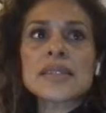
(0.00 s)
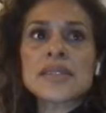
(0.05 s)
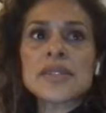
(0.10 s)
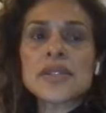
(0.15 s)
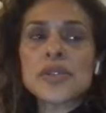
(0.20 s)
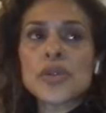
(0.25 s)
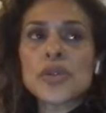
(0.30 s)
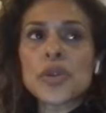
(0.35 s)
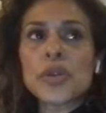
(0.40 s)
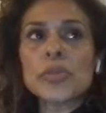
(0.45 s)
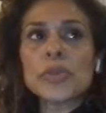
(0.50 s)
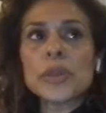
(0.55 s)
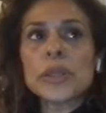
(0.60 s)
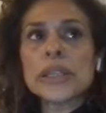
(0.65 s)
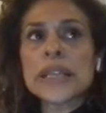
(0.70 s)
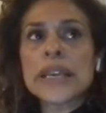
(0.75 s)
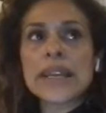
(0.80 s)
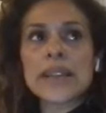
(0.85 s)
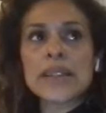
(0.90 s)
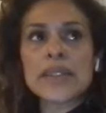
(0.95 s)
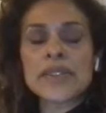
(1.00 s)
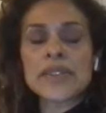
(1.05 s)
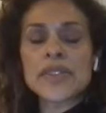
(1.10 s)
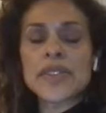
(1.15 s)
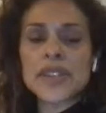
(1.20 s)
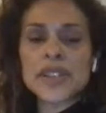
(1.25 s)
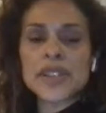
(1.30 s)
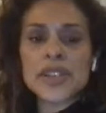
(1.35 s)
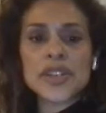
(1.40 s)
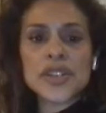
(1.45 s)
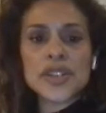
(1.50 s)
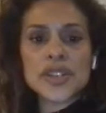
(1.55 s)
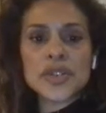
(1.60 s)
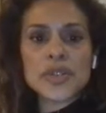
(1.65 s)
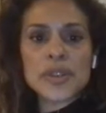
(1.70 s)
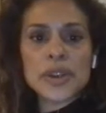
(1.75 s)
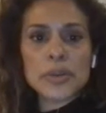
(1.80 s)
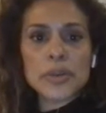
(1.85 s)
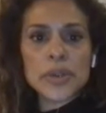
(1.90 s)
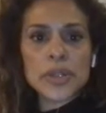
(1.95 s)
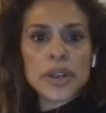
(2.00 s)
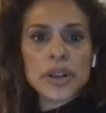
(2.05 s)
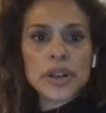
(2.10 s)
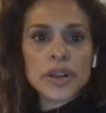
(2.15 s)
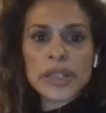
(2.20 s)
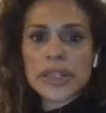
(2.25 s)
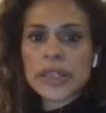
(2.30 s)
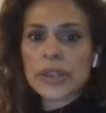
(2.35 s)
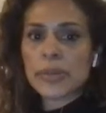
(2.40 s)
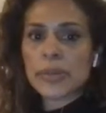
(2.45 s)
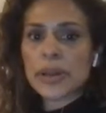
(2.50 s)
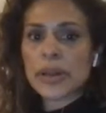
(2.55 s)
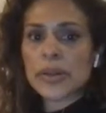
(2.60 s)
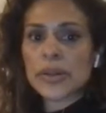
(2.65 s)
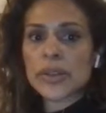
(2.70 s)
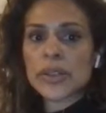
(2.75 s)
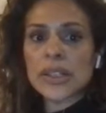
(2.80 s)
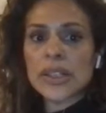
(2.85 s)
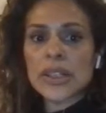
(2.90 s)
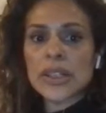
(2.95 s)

the normal length of the tissue that we're talking about,